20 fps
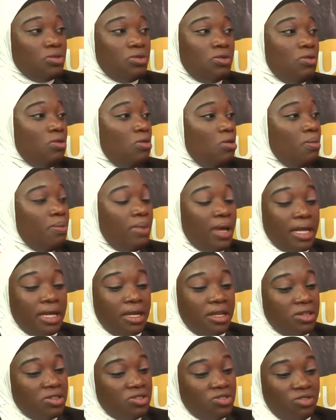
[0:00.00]
you go by
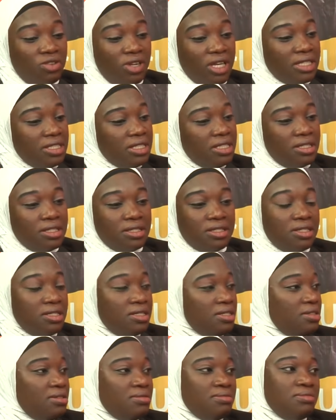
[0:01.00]
the
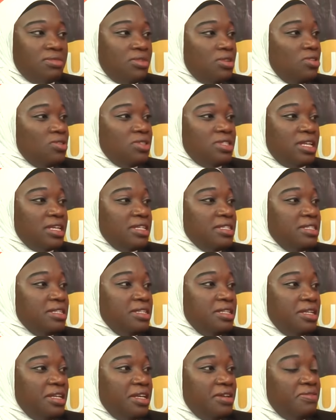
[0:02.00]
instructions, you
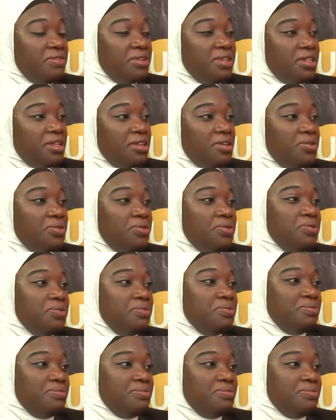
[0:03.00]
succeed in everything you do.